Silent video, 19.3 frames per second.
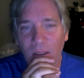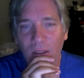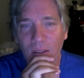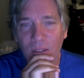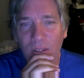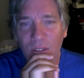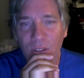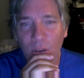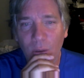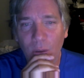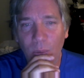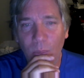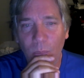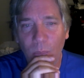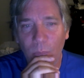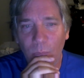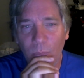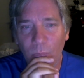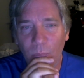
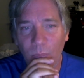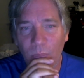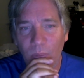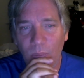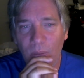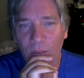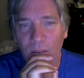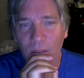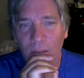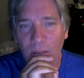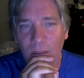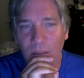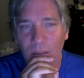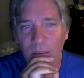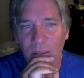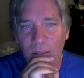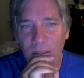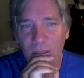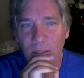So
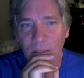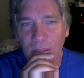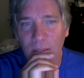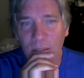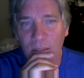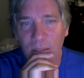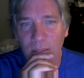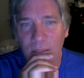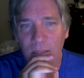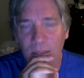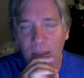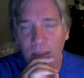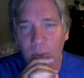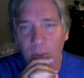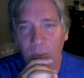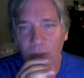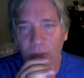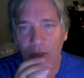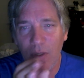today
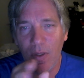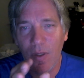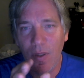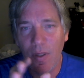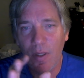was